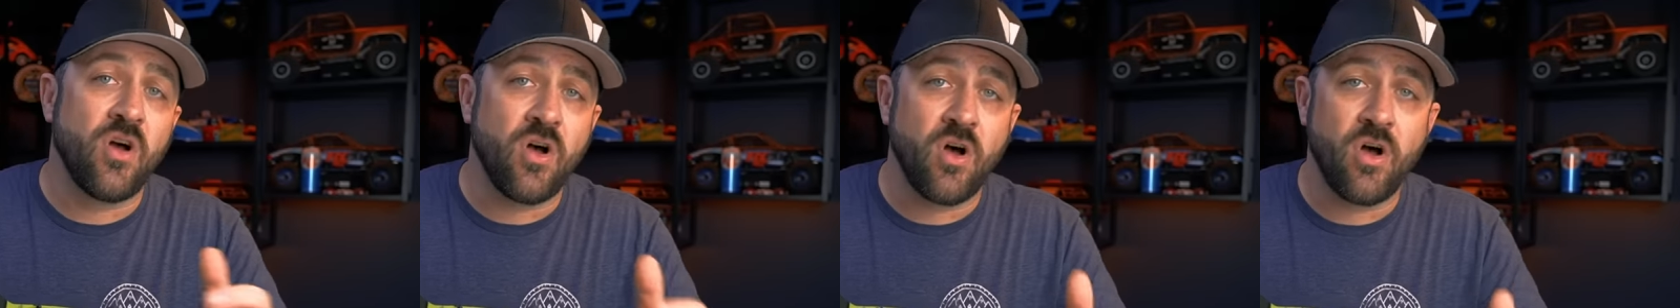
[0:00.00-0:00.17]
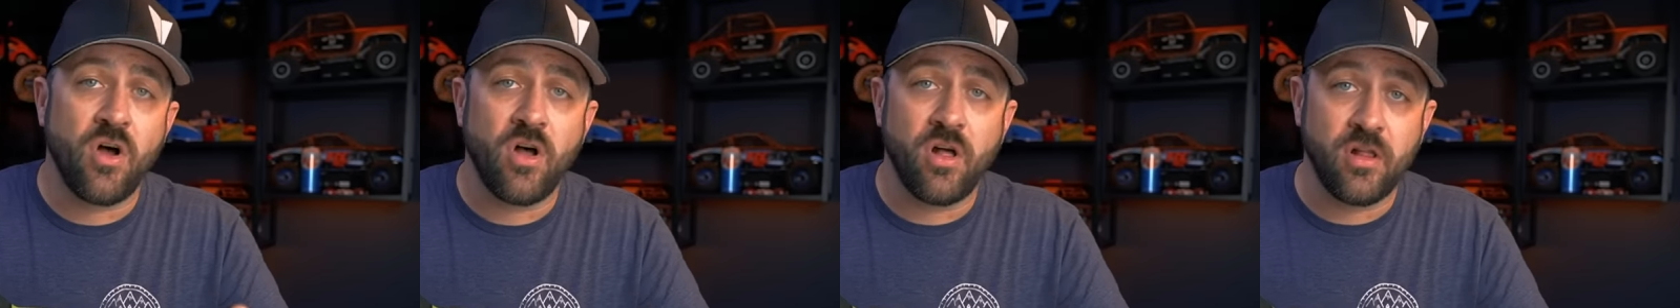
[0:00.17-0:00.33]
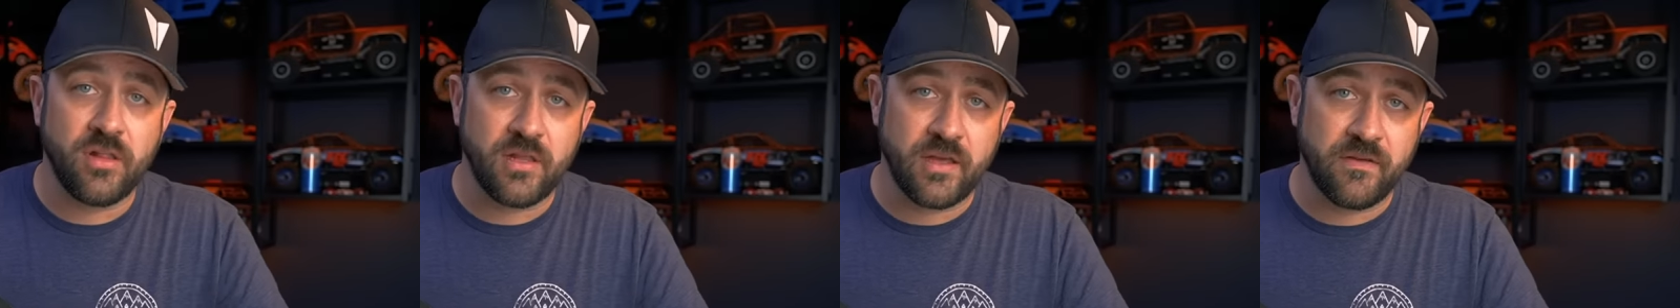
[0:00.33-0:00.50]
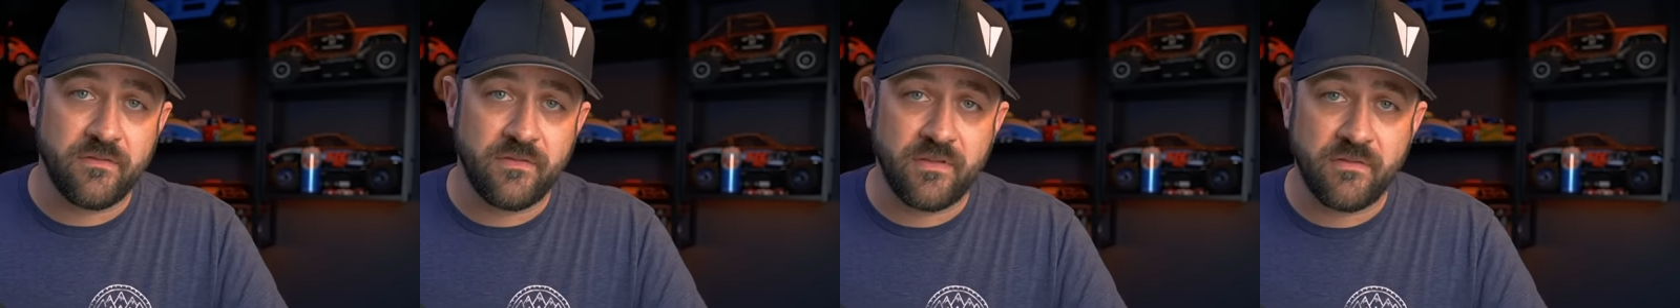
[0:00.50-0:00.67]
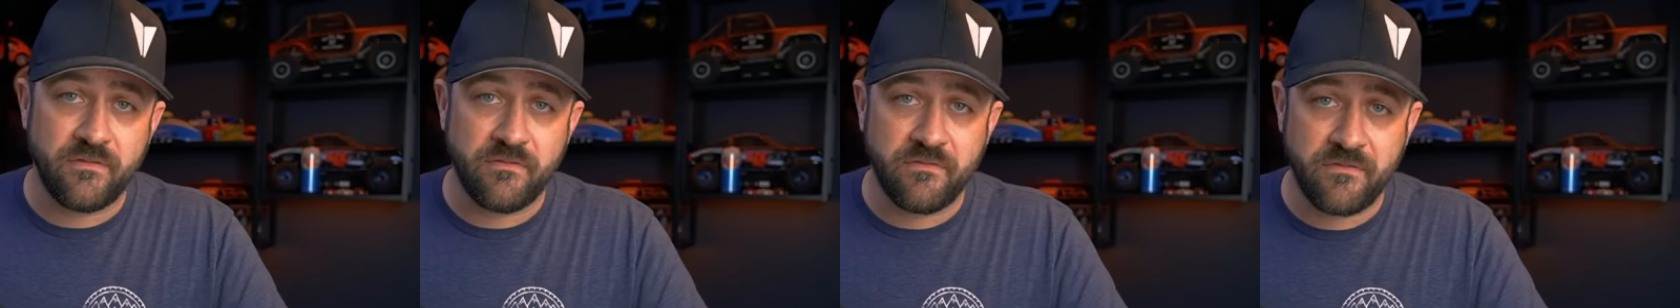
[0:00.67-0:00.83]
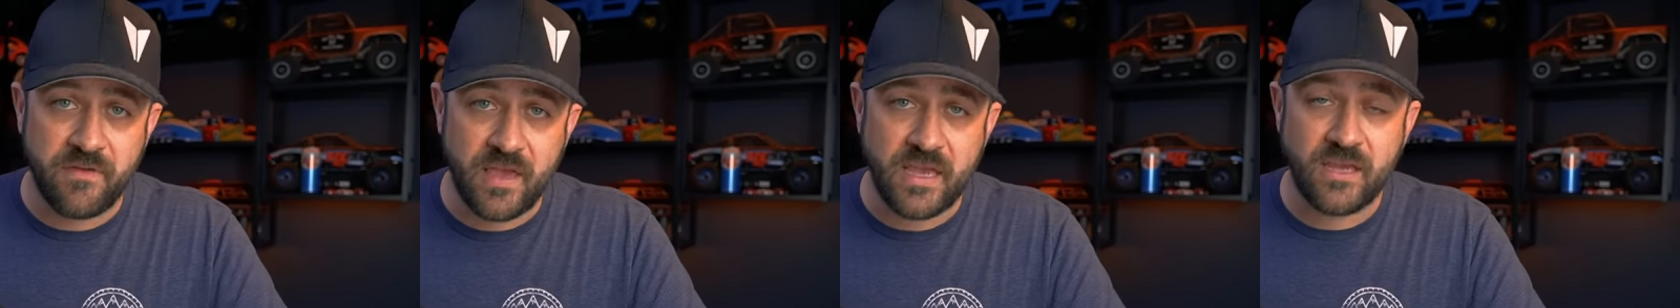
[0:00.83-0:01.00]
all of the
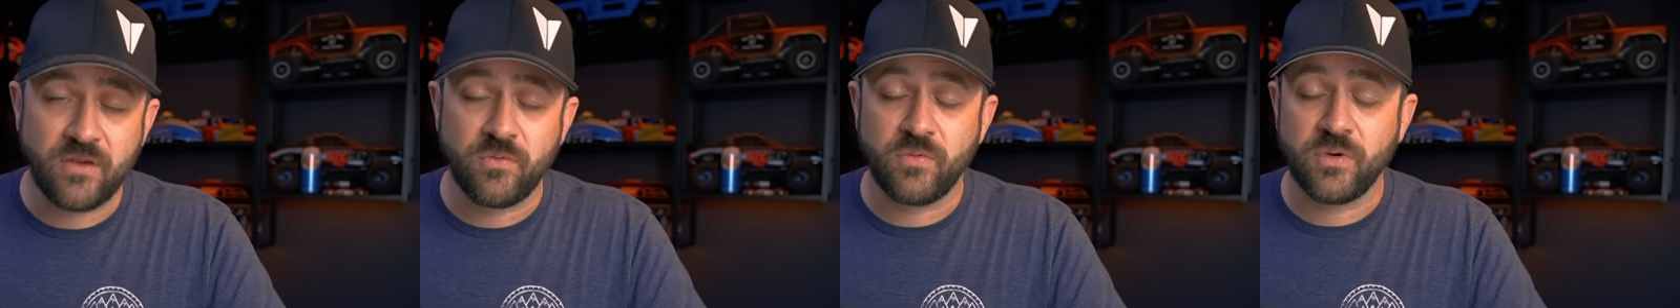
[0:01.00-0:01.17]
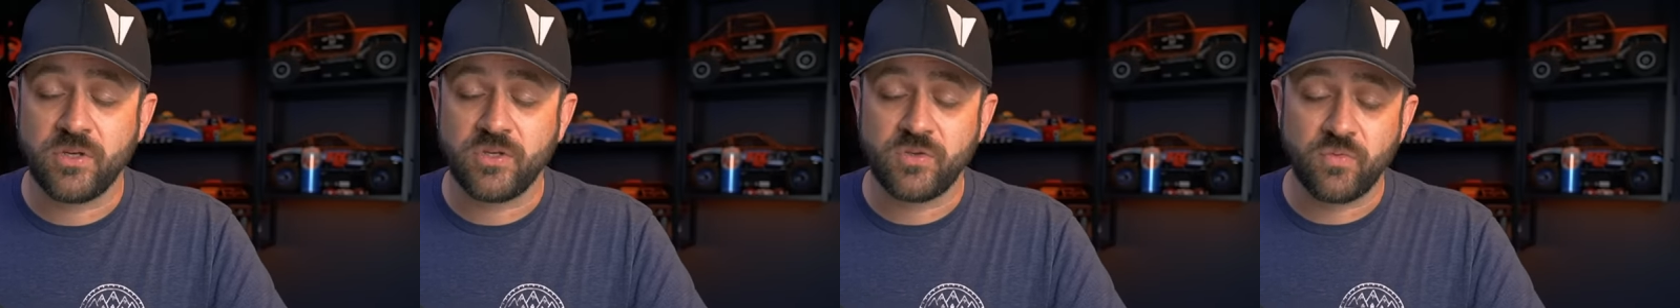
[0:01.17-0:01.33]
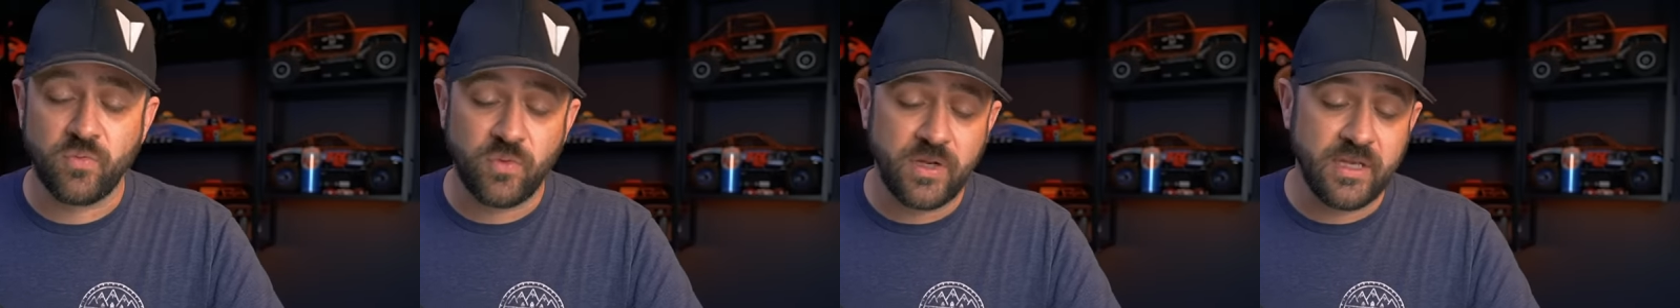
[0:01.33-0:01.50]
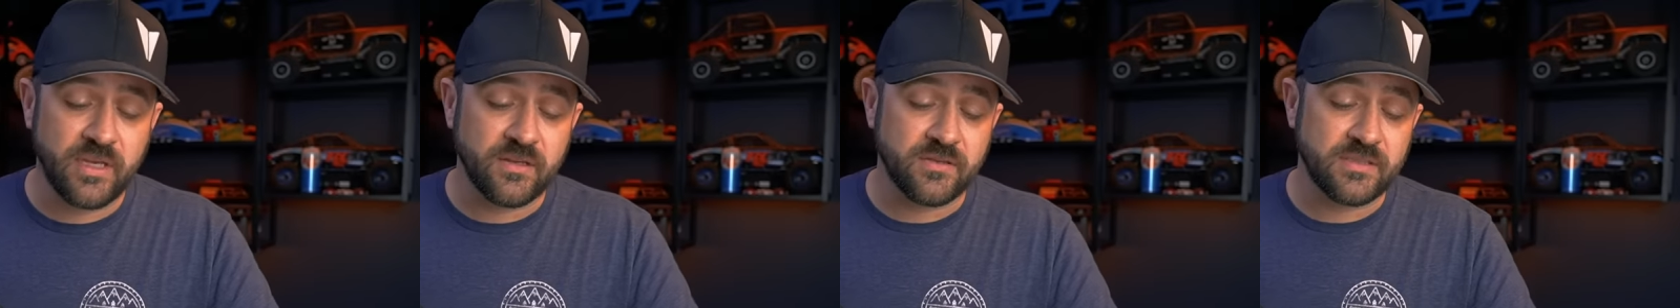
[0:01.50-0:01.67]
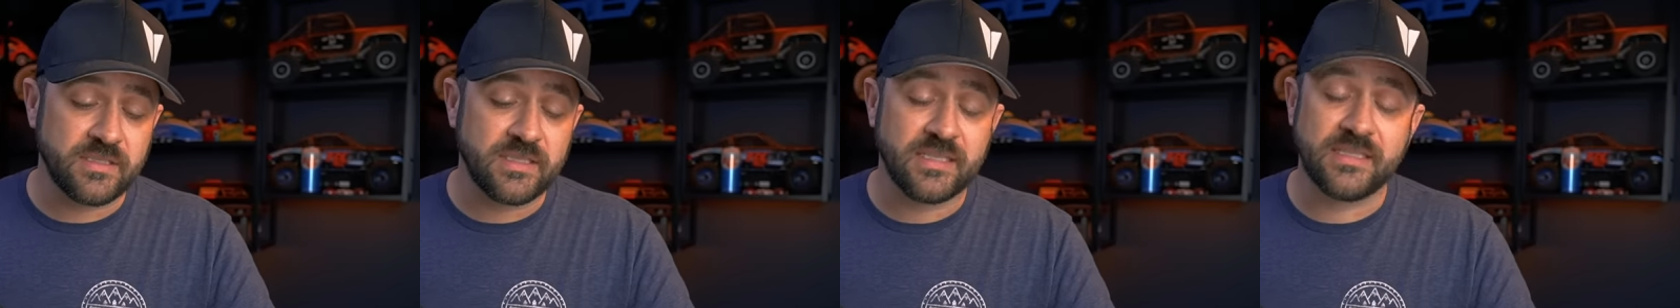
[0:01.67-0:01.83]
Vanquish wheels.